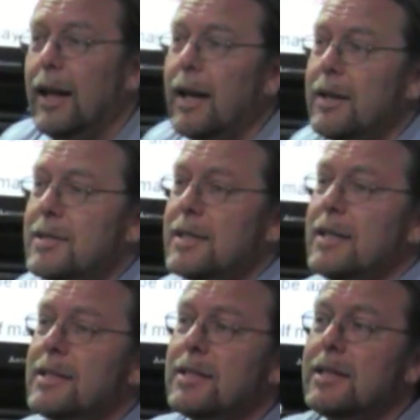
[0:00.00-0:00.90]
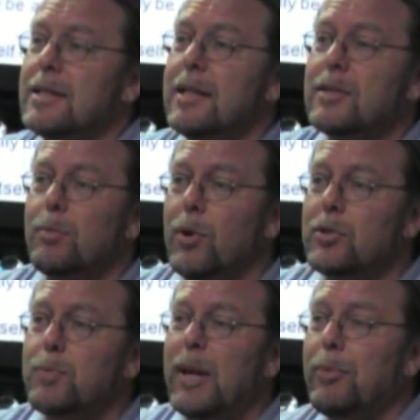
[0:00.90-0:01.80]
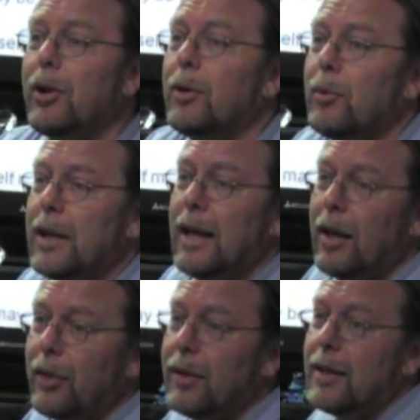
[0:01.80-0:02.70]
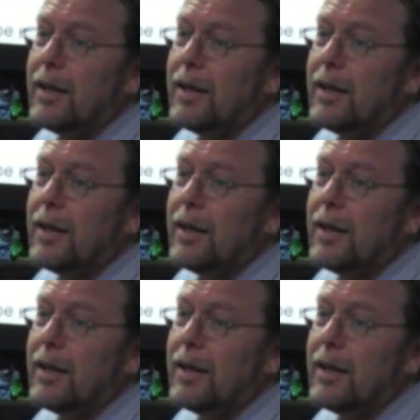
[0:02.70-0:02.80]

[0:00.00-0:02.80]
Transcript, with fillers: And since, since most people aren't really healthy